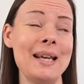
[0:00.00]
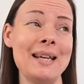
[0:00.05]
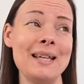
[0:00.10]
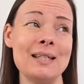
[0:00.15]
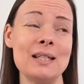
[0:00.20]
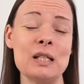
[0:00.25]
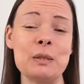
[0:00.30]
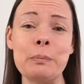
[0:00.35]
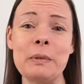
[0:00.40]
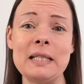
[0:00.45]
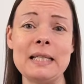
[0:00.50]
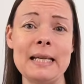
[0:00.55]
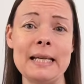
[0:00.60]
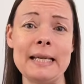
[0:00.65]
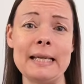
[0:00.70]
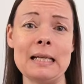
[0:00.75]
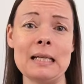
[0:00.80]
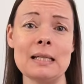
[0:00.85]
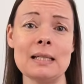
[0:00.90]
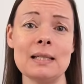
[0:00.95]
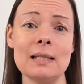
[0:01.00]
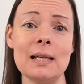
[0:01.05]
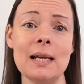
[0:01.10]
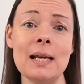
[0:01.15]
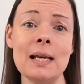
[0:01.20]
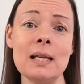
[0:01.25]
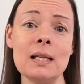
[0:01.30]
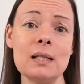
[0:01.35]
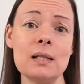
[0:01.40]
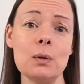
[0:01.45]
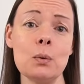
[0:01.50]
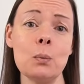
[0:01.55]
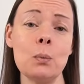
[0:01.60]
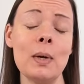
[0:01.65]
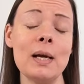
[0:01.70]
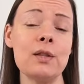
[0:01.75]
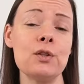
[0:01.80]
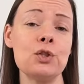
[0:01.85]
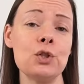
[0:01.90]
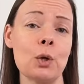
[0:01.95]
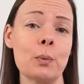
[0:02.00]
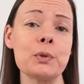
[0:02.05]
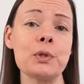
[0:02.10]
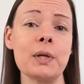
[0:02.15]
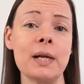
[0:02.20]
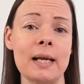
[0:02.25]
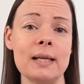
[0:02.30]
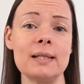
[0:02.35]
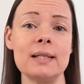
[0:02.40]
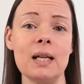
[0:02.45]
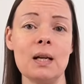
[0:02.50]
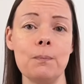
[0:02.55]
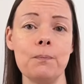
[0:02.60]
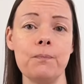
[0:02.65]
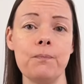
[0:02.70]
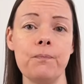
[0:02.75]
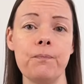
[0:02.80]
is as meticulous is with shops on Etsy.